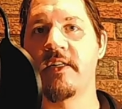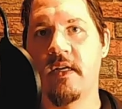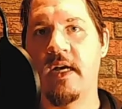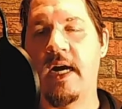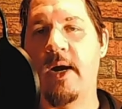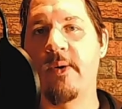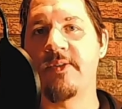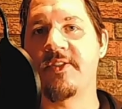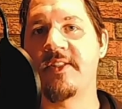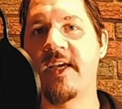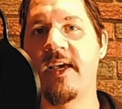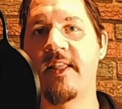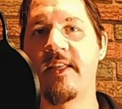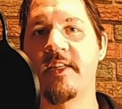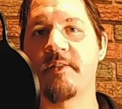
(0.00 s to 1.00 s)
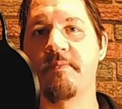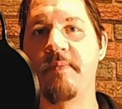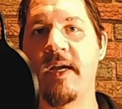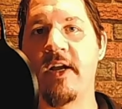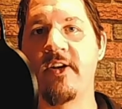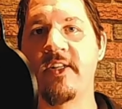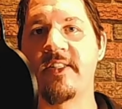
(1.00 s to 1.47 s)
I would say this
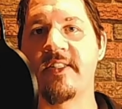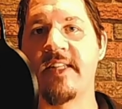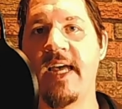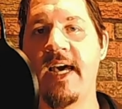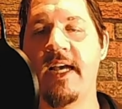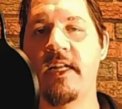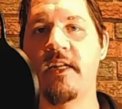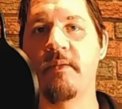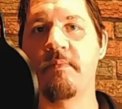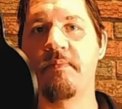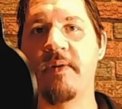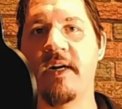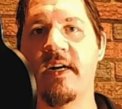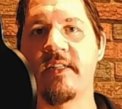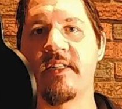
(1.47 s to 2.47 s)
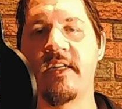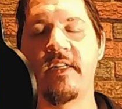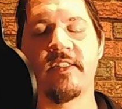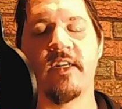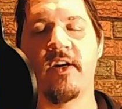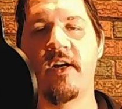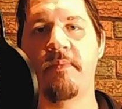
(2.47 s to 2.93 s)
buries 10, but
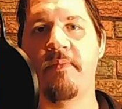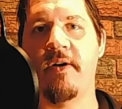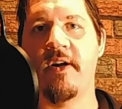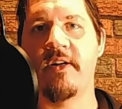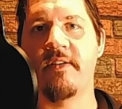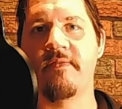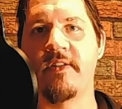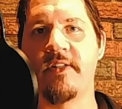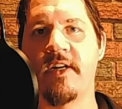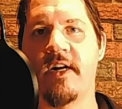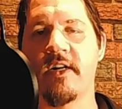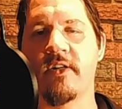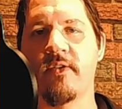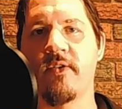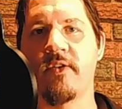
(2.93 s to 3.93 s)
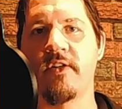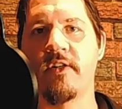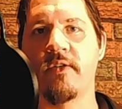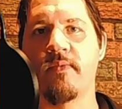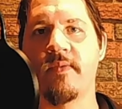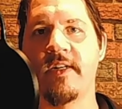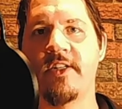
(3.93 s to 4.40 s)
he's already part of the Dark
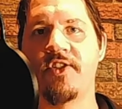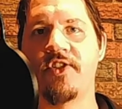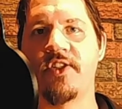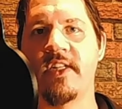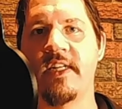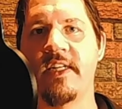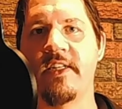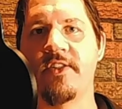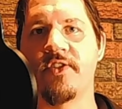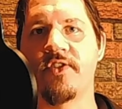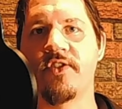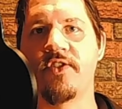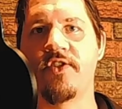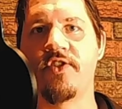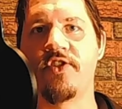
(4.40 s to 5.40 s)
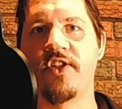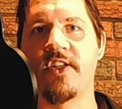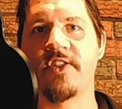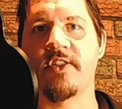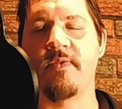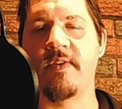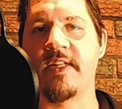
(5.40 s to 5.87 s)
Order, which is
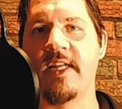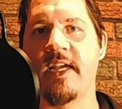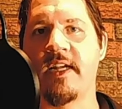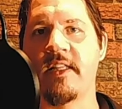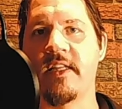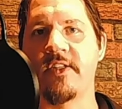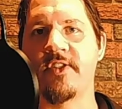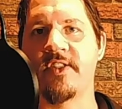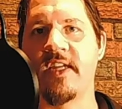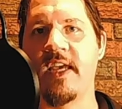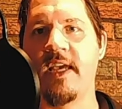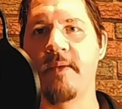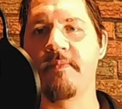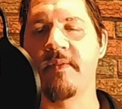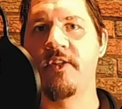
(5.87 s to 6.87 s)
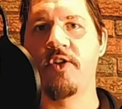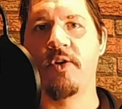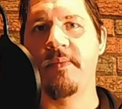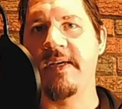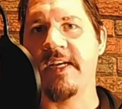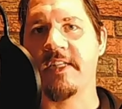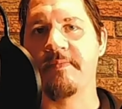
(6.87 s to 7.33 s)
just a ridiculous team.
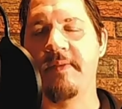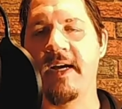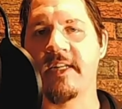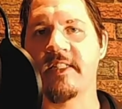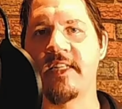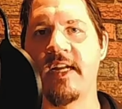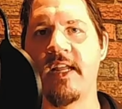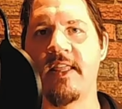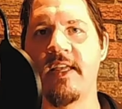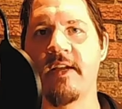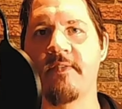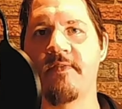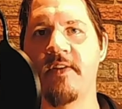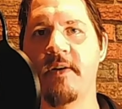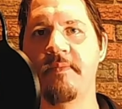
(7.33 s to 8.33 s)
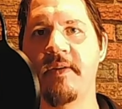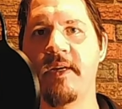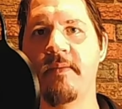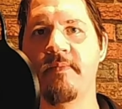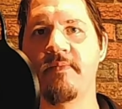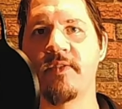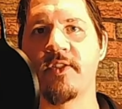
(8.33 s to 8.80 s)
Nobody expects anything from
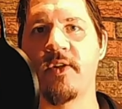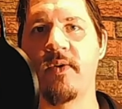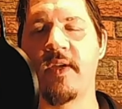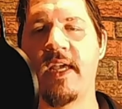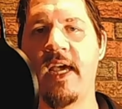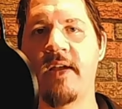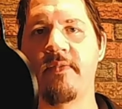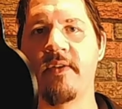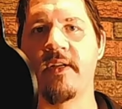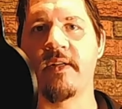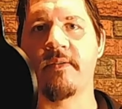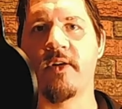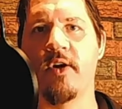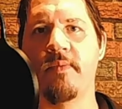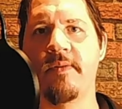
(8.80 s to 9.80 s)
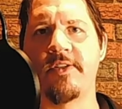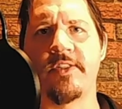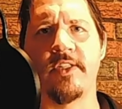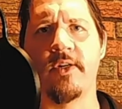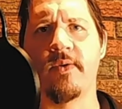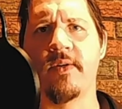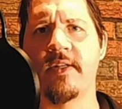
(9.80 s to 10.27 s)
him, so he can't really go much
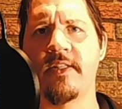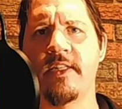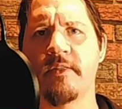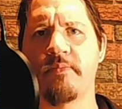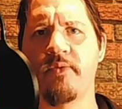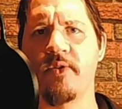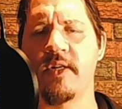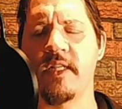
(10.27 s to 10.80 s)
lower at this point.